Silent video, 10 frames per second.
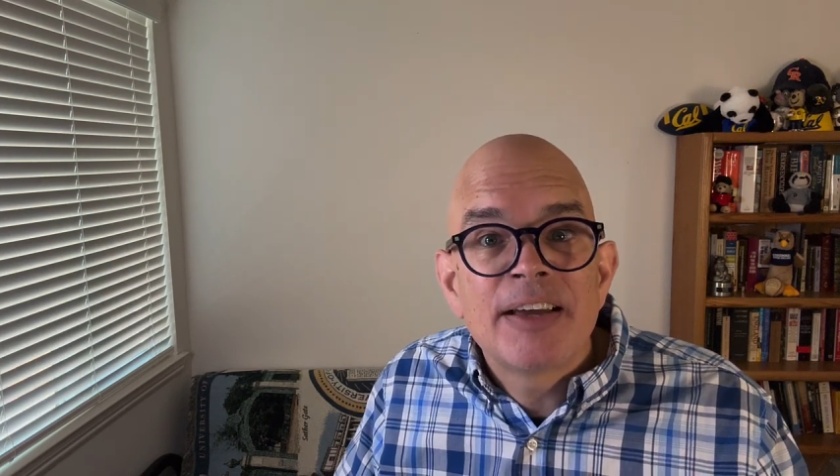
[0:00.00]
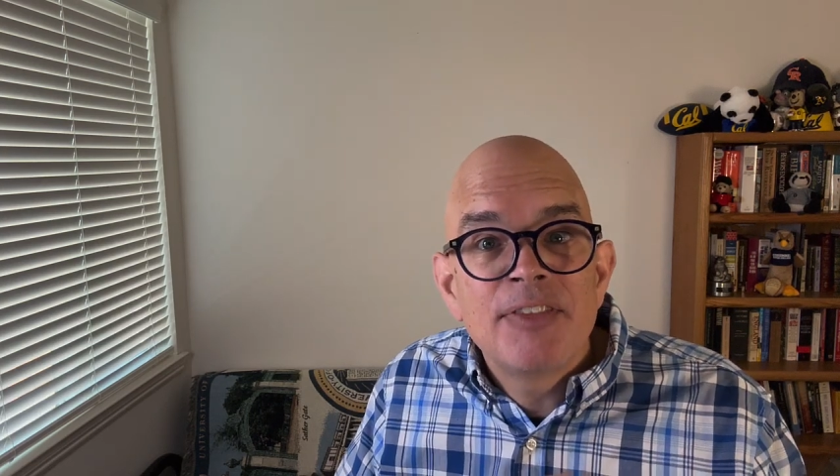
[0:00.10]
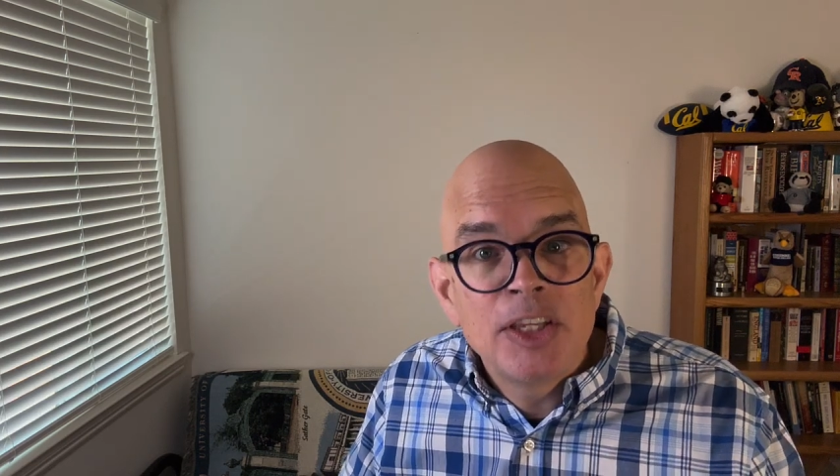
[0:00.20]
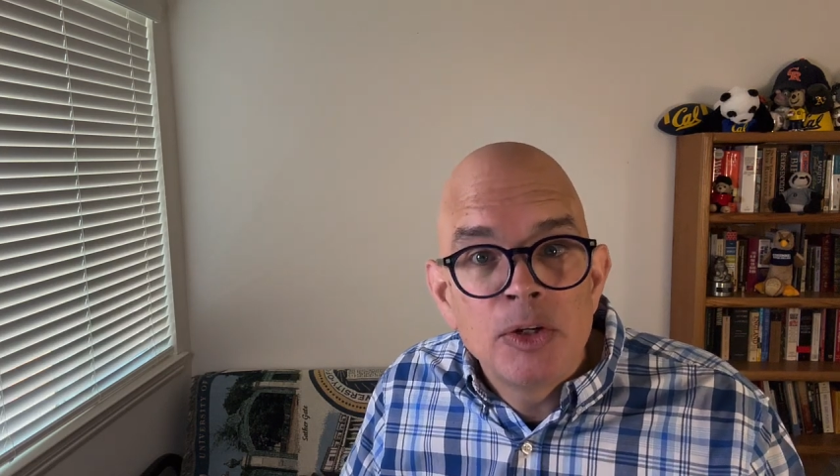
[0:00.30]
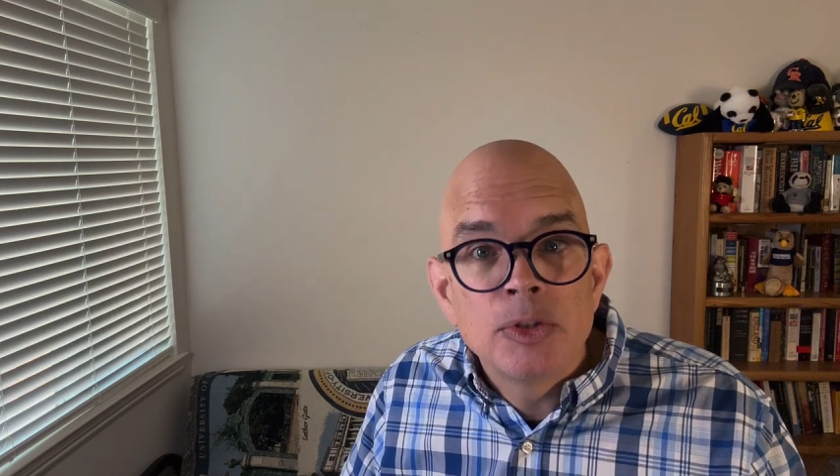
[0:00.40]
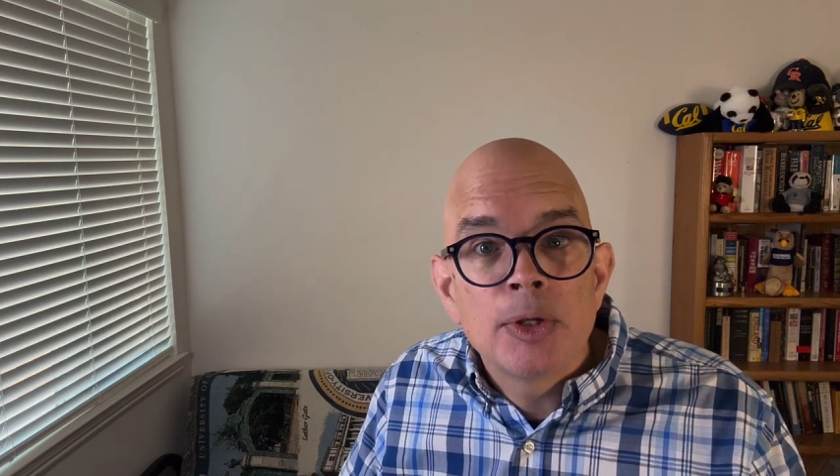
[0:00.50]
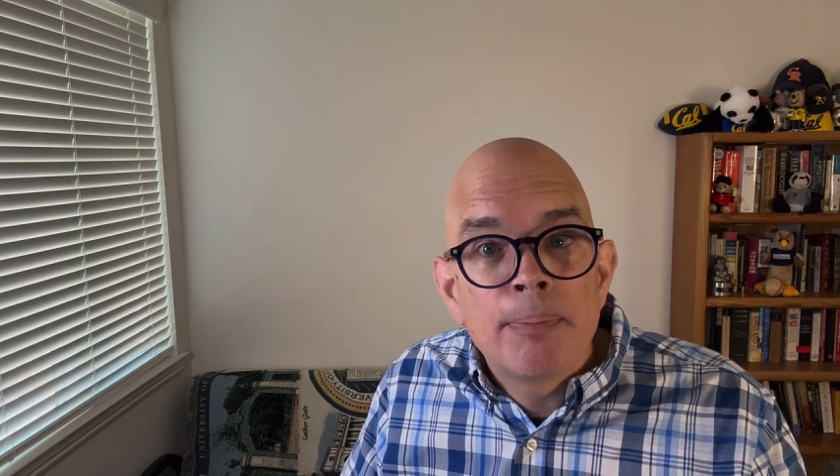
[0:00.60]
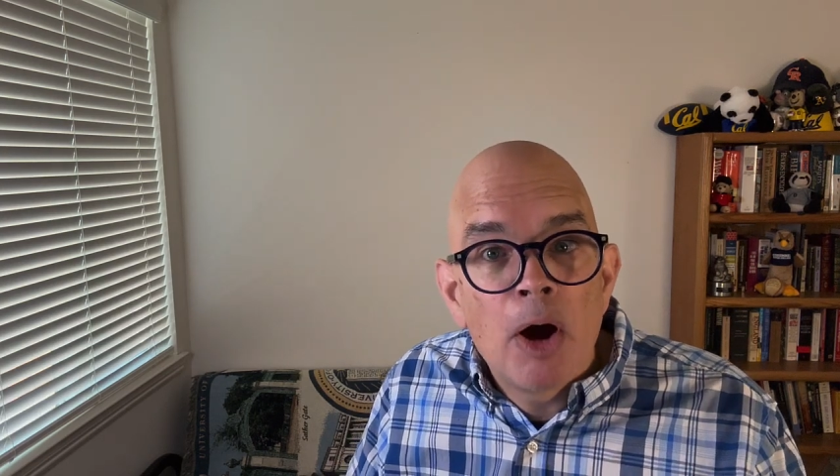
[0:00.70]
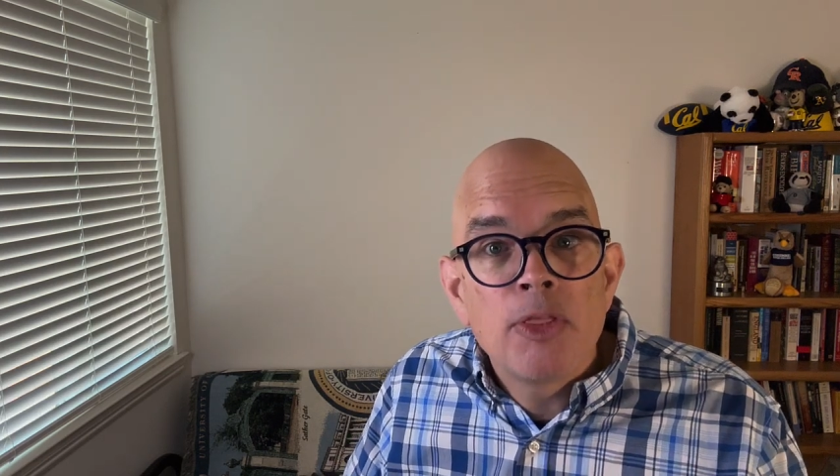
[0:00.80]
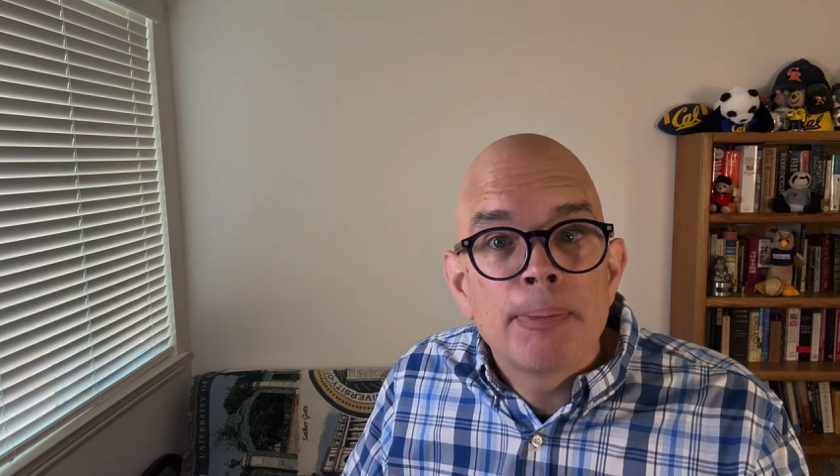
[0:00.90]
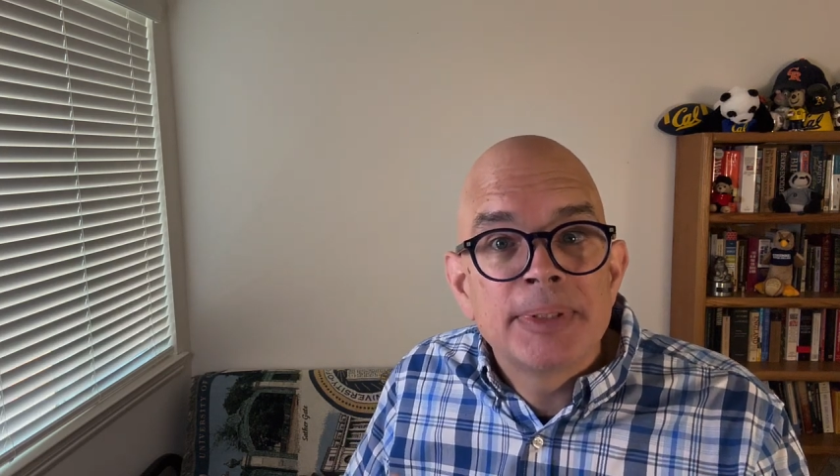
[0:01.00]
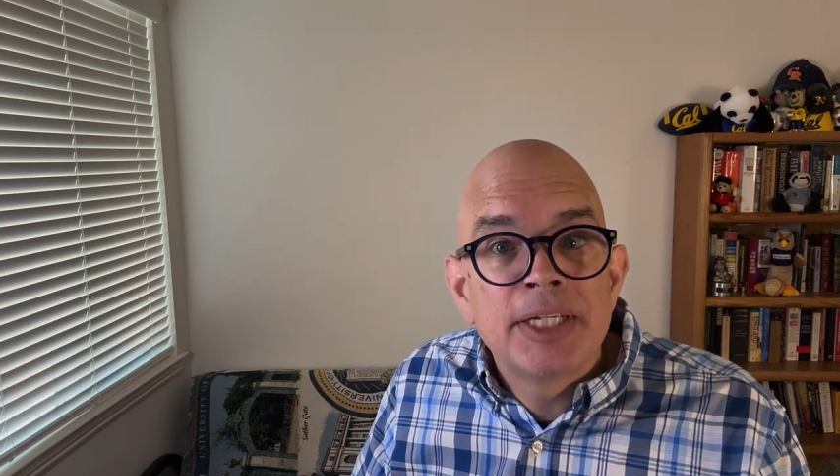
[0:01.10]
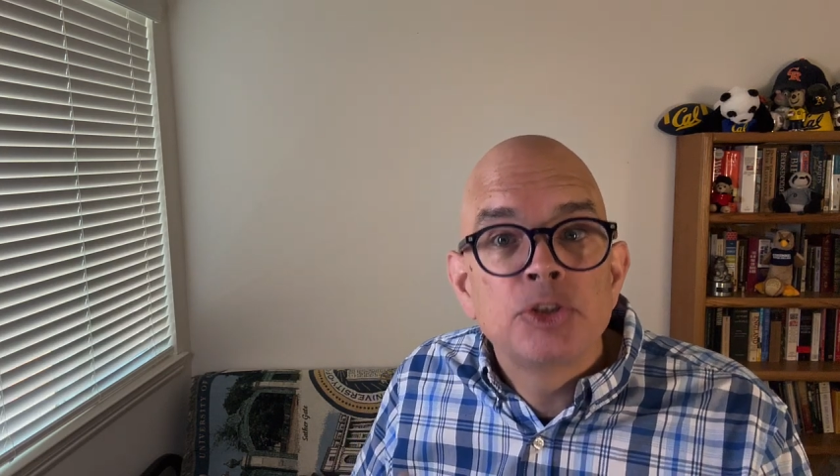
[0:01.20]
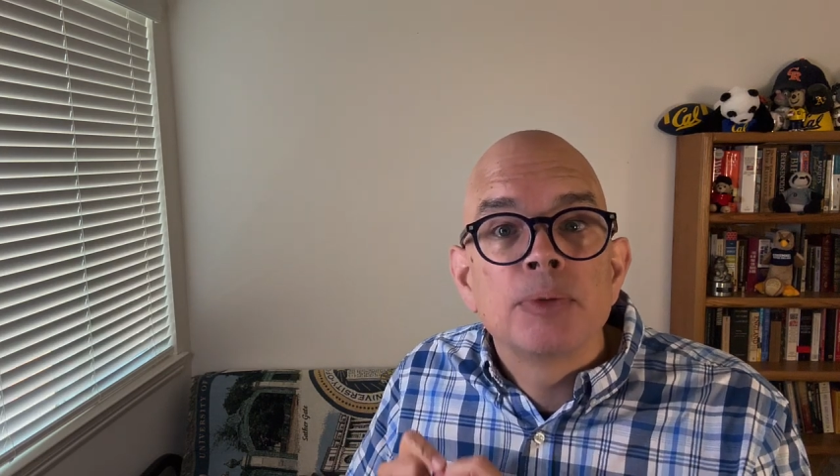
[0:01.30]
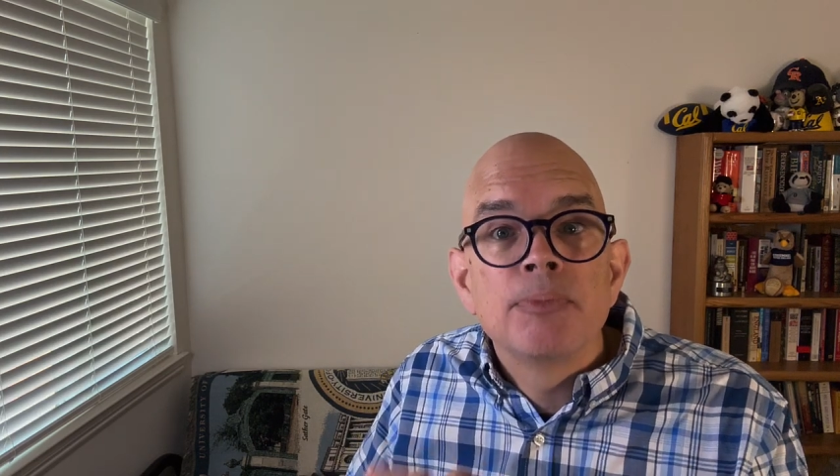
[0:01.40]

of the use upon the potential